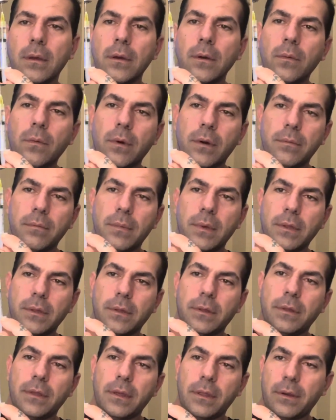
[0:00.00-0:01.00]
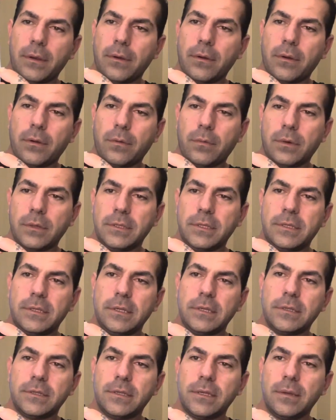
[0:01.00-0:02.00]
1 milliliter or 1
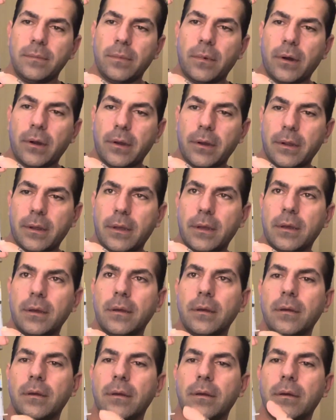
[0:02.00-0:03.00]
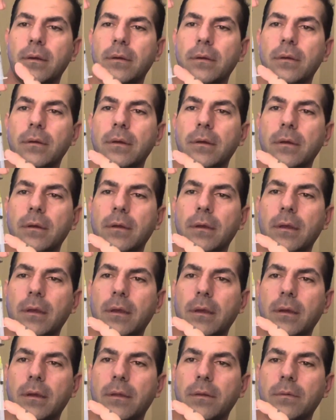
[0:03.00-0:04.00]
cc mark.
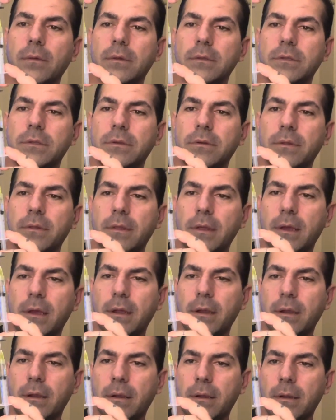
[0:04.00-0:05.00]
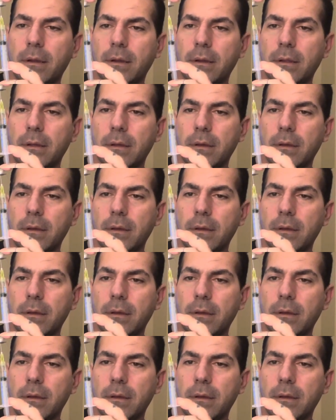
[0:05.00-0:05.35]
And once you're there,